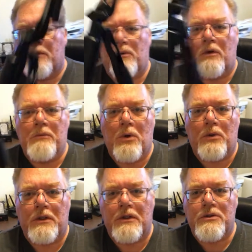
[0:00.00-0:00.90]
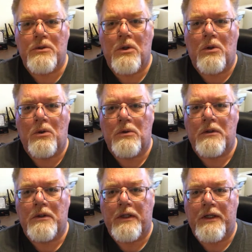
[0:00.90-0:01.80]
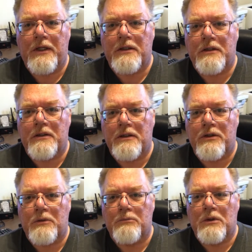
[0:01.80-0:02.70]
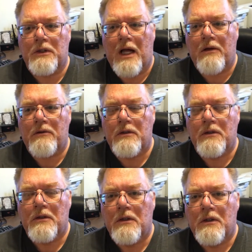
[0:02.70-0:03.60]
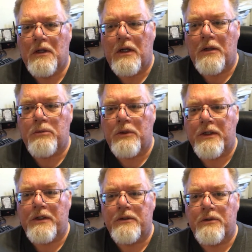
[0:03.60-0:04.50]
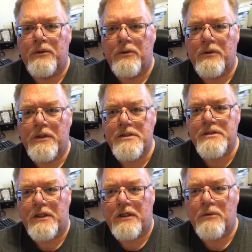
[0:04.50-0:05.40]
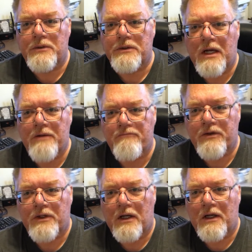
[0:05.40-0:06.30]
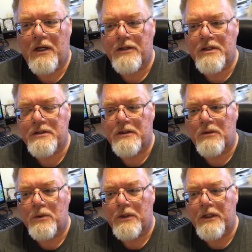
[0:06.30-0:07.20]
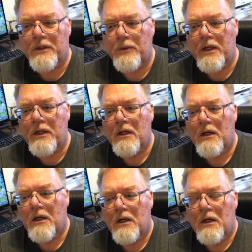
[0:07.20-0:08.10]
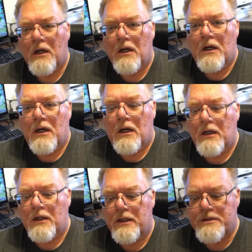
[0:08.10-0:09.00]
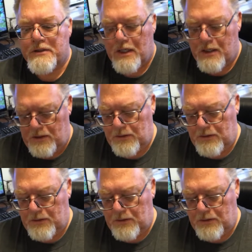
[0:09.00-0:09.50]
remote control in it that you can pull out and put into this thing, which I haven't figured out how that's going to work anyway. It's got